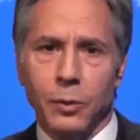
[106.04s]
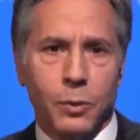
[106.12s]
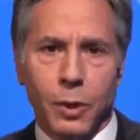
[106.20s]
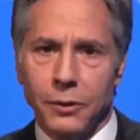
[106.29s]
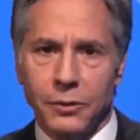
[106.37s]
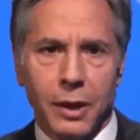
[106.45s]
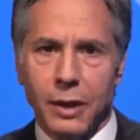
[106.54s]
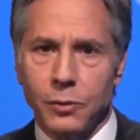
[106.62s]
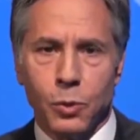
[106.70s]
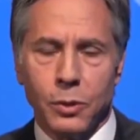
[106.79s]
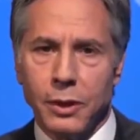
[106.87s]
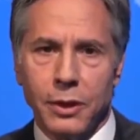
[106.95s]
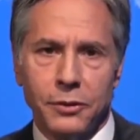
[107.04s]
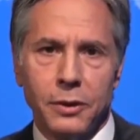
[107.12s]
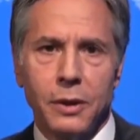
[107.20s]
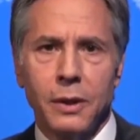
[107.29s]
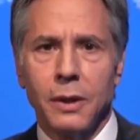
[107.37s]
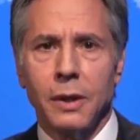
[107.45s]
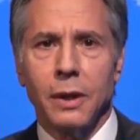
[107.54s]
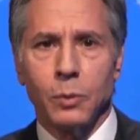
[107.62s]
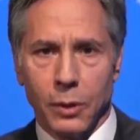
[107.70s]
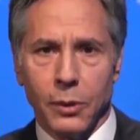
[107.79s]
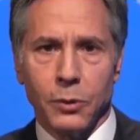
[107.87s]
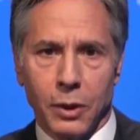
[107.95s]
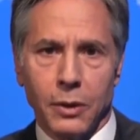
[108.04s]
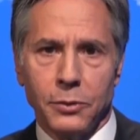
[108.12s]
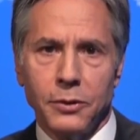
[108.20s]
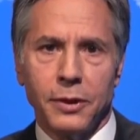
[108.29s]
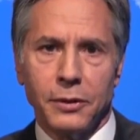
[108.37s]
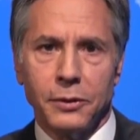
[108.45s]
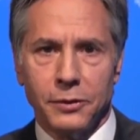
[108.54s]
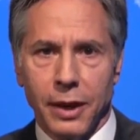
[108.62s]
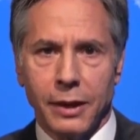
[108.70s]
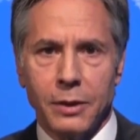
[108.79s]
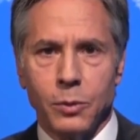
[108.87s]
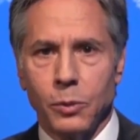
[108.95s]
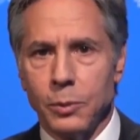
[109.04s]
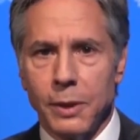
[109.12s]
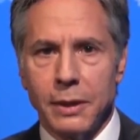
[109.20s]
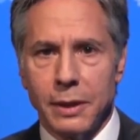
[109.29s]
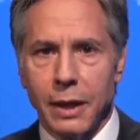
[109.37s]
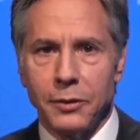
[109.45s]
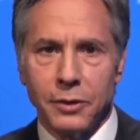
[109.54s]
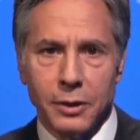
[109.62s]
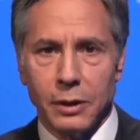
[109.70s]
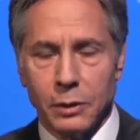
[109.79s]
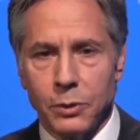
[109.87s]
requires a lot of coordination uh, with other countries. That's exactly what we've been engaged in.